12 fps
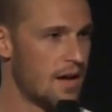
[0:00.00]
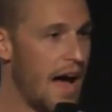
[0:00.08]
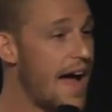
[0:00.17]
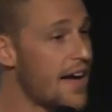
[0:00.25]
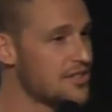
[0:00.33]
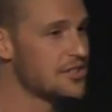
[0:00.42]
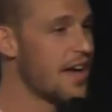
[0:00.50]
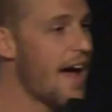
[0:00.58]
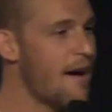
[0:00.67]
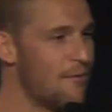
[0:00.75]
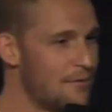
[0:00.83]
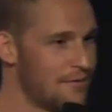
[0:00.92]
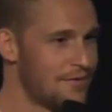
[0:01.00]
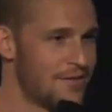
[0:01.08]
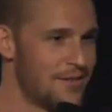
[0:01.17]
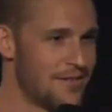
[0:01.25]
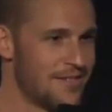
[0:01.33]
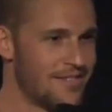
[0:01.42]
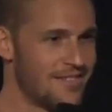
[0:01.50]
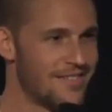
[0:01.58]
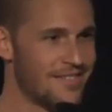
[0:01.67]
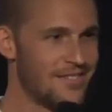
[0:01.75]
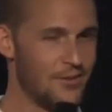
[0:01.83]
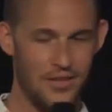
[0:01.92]
I actually have.
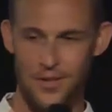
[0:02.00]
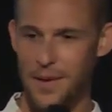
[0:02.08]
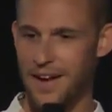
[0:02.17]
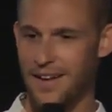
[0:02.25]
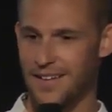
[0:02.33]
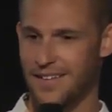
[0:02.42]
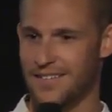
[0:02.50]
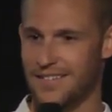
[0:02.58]
You want to hear about it?